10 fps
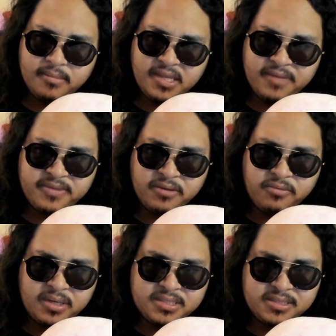if
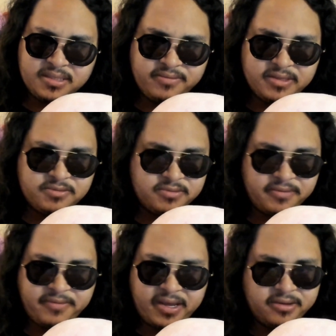this was a
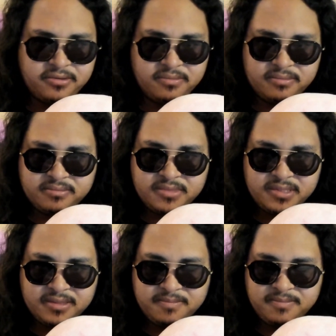vacuum,
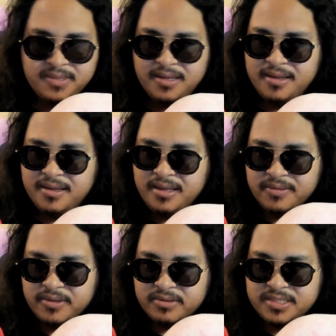
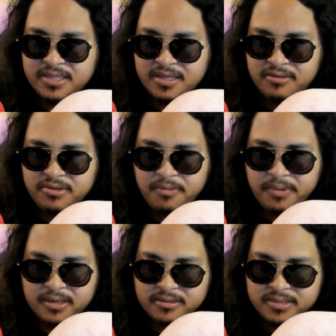if there was no
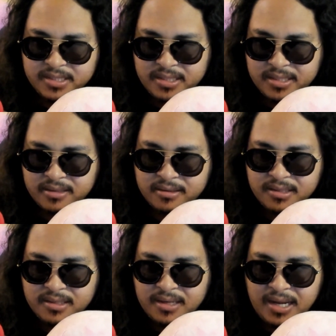particles in the air,
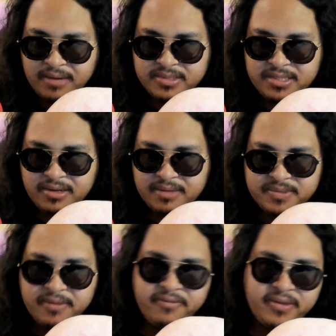I would still have
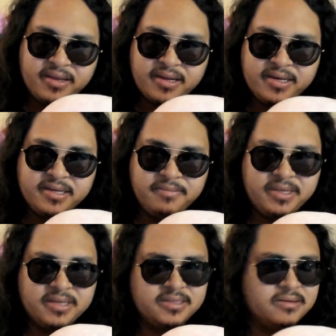some vague idea
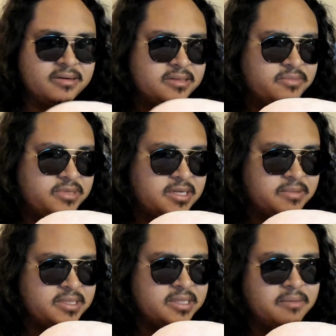because there are some
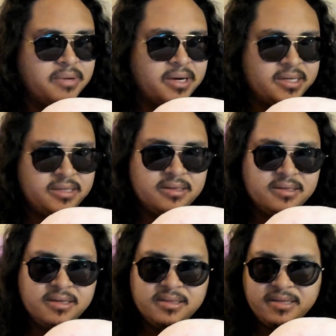receptors in the body to
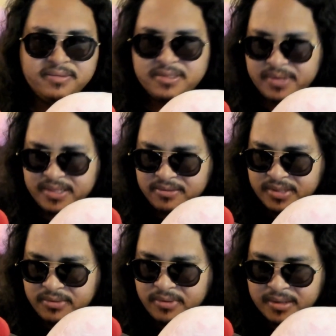give you some idea where
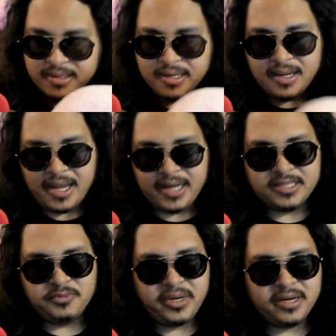you are. And
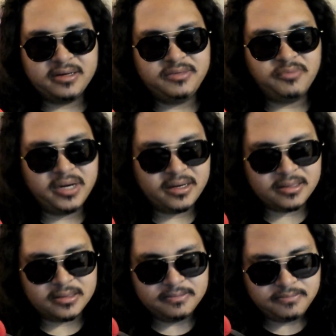it's weird where